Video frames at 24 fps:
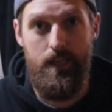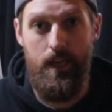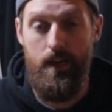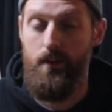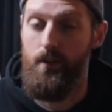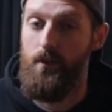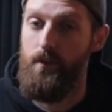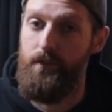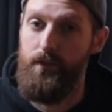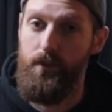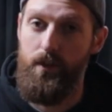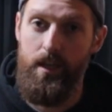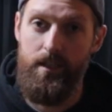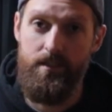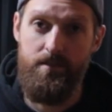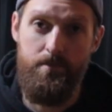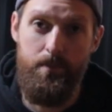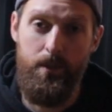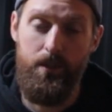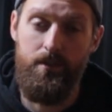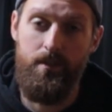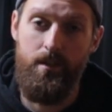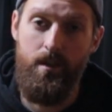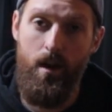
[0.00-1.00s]
I don't know if you guys have
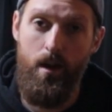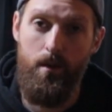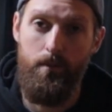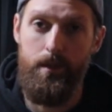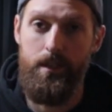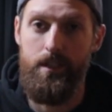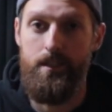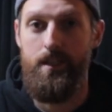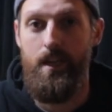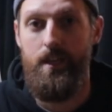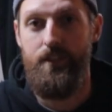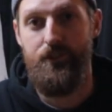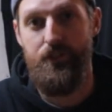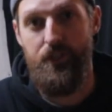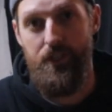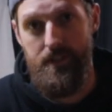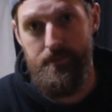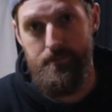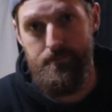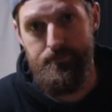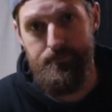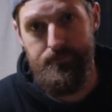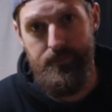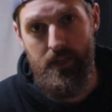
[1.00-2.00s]
built a car, but it's not
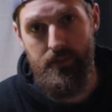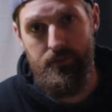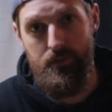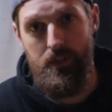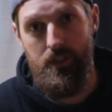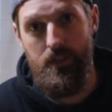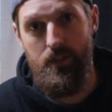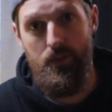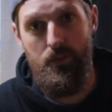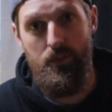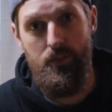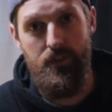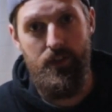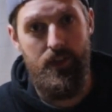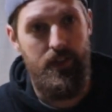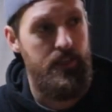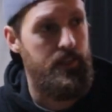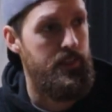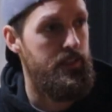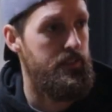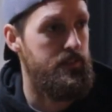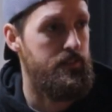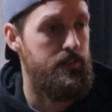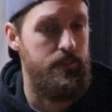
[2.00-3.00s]
cheap. Every little
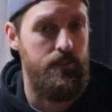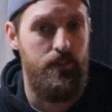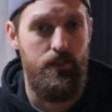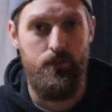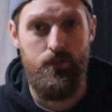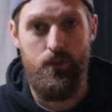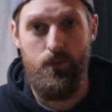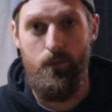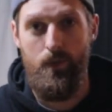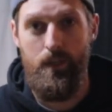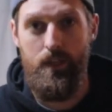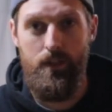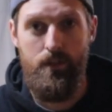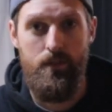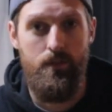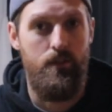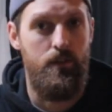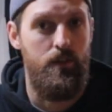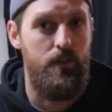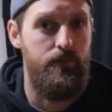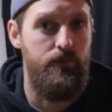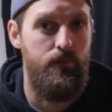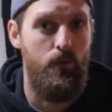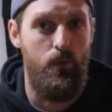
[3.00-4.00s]
thing is, you know, $20,
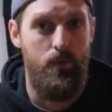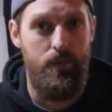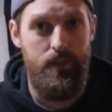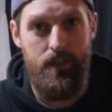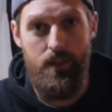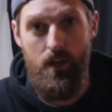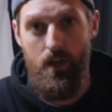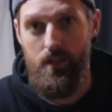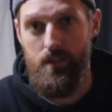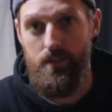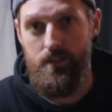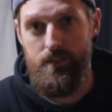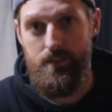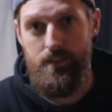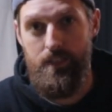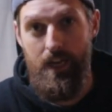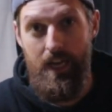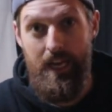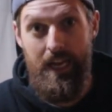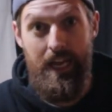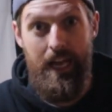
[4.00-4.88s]
$30, $40.